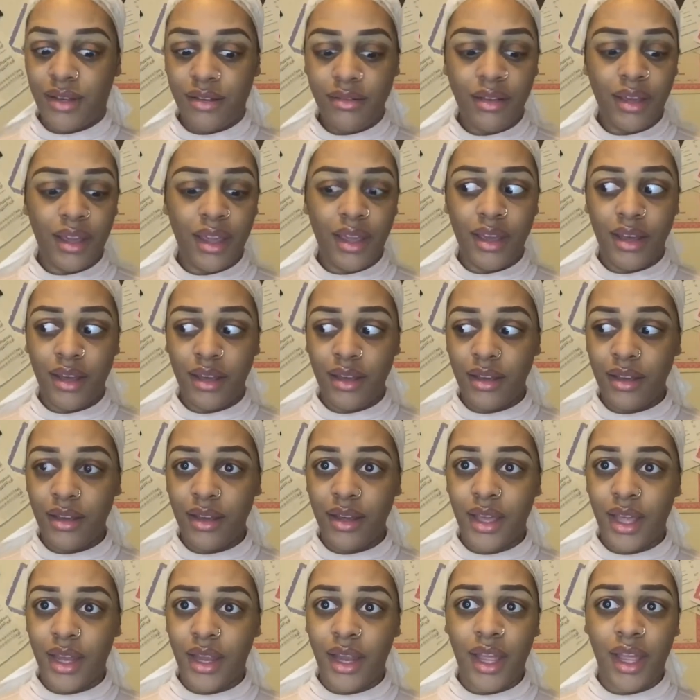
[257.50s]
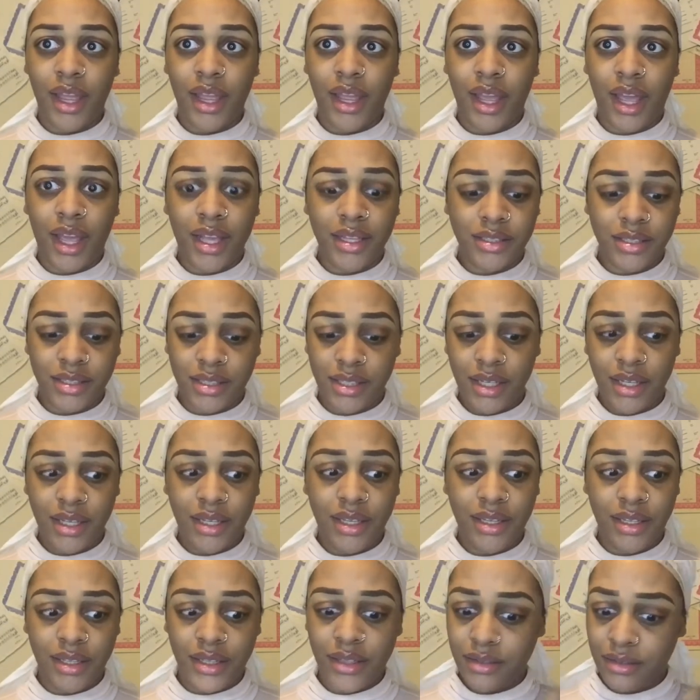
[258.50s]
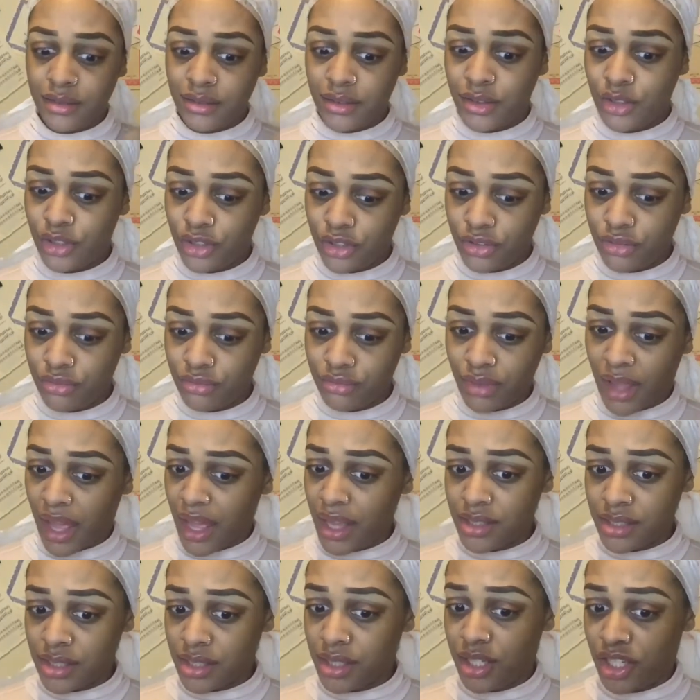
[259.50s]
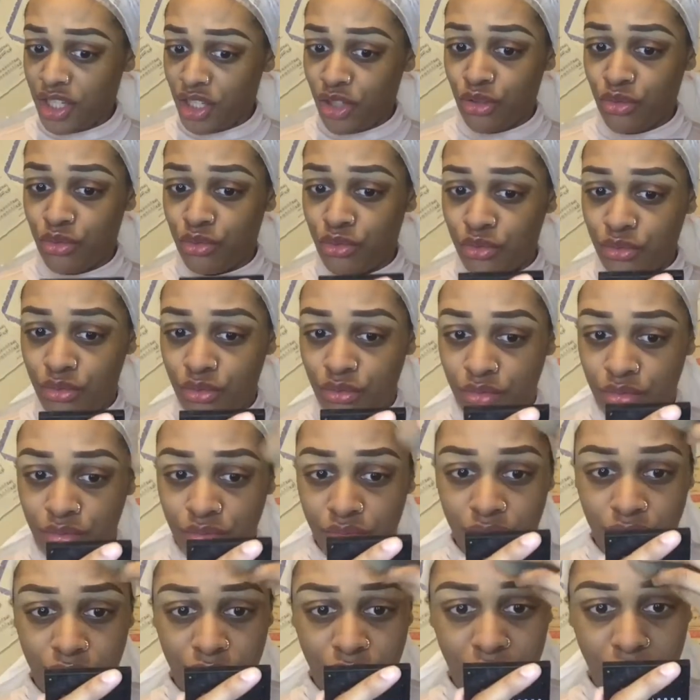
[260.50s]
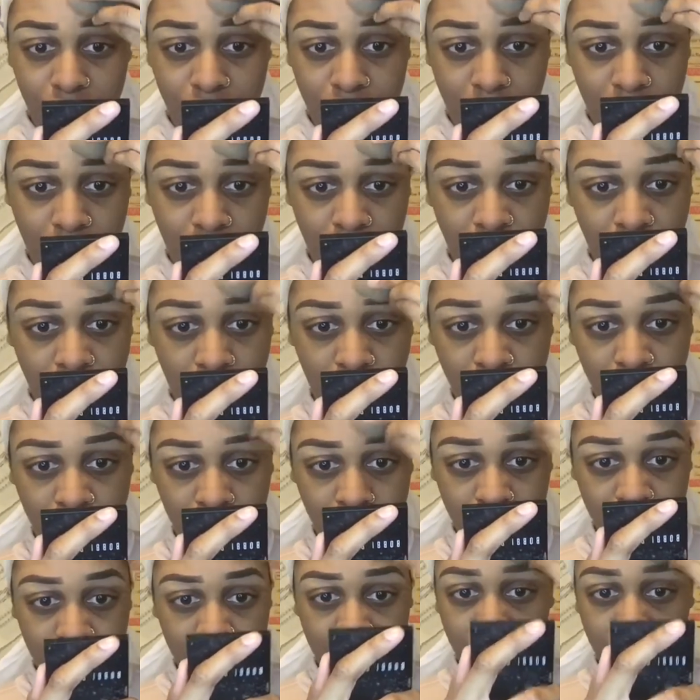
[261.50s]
Okay, God. Like, I see you. God.